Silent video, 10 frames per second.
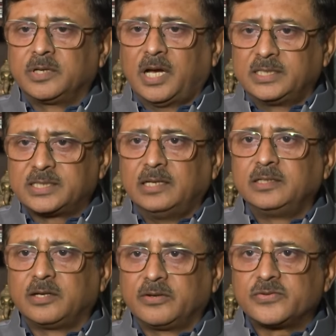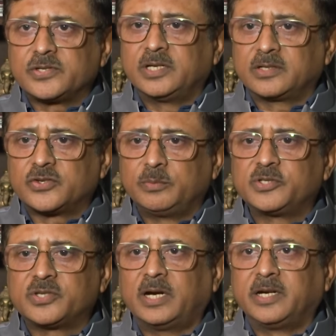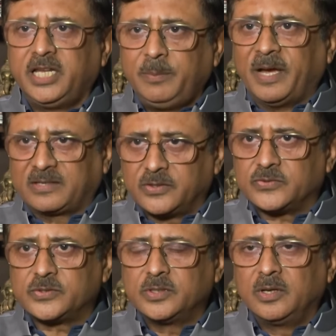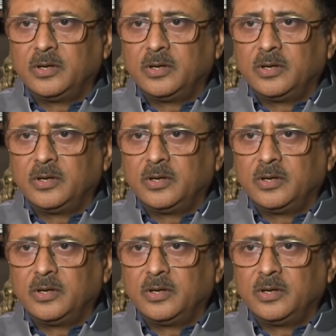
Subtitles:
Khalistani terrorists and extremists are deep assets